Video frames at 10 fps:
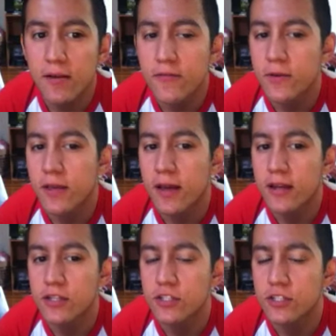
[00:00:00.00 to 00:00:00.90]
feel that
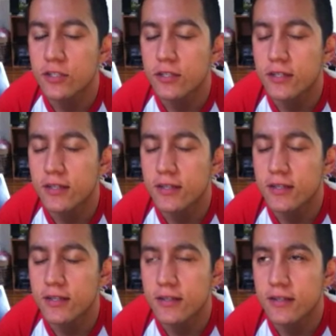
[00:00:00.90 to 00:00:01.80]
I should
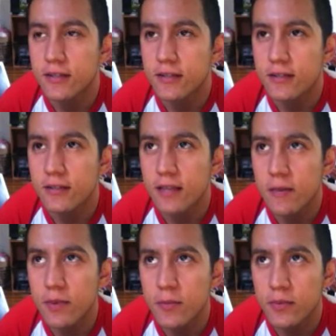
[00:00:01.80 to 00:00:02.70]

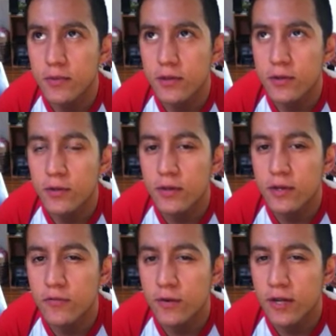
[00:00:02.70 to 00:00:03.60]
let people know
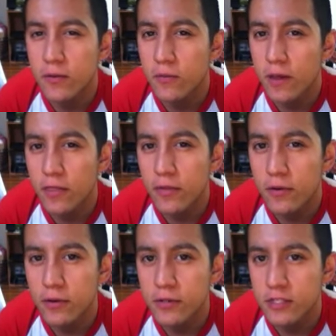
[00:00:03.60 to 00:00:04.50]
of what I went
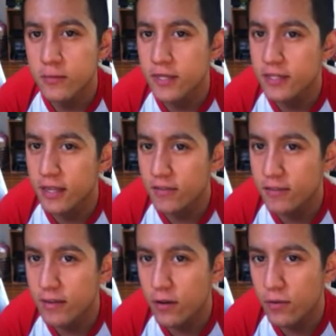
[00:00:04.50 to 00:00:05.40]
through just because I
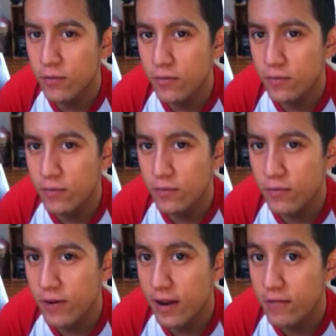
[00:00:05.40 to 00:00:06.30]
don't
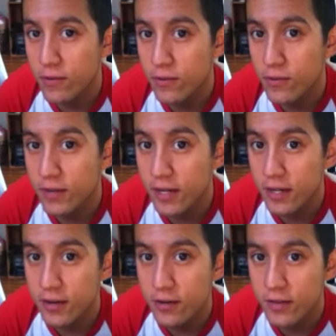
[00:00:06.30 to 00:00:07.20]
ever
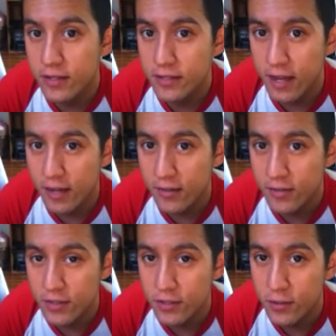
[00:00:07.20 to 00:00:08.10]
hear this side of
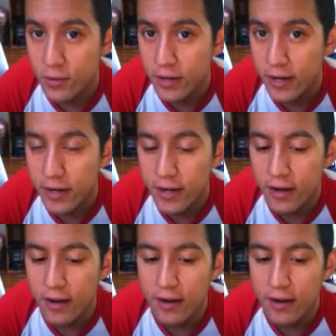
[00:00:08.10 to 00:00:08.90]
the story.